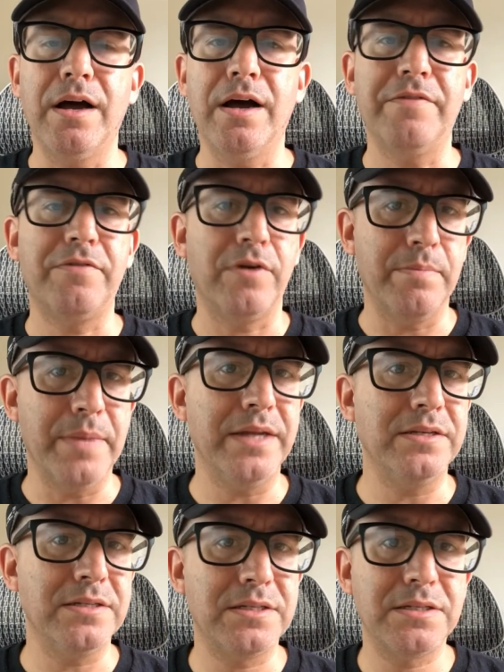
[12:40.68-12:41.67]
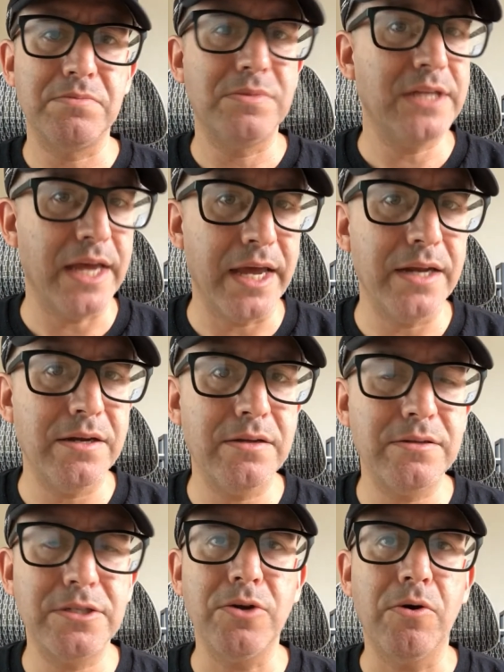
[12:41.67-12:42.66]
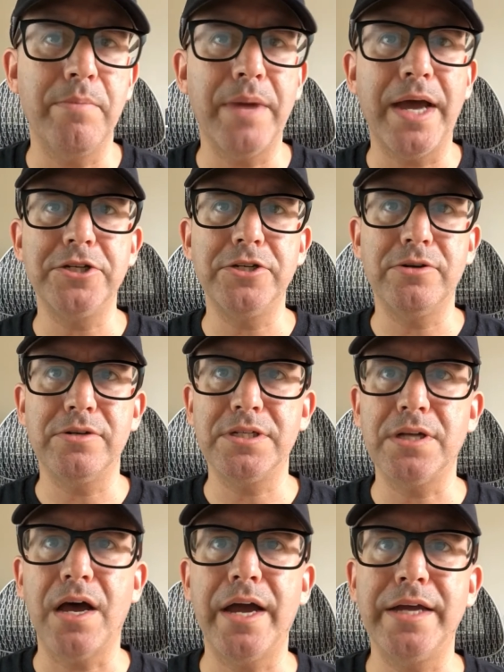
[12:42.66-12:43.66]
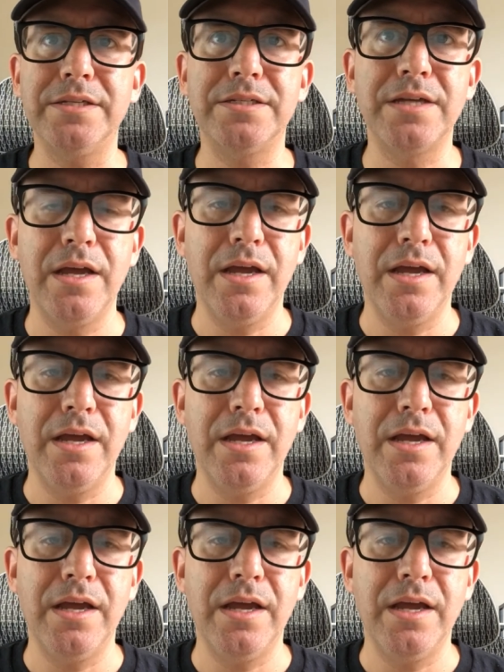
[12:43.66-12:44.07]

for a men's 10, so imagine your size.